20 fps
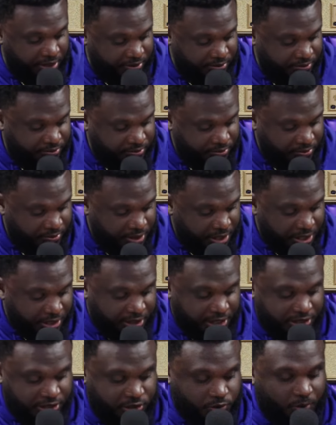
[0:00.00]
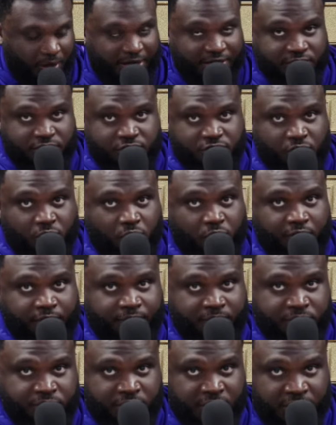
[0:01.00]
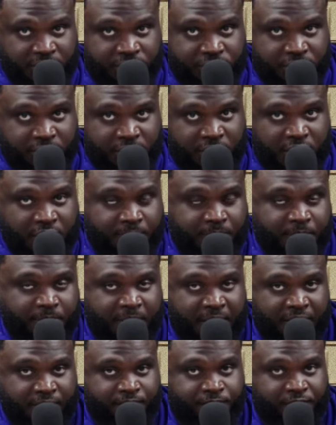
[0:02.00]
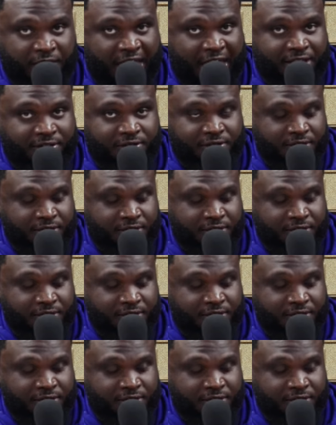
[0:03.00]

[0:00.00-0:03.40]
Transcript: Verse eight. This is why the soul of the diligent gonna be made fat.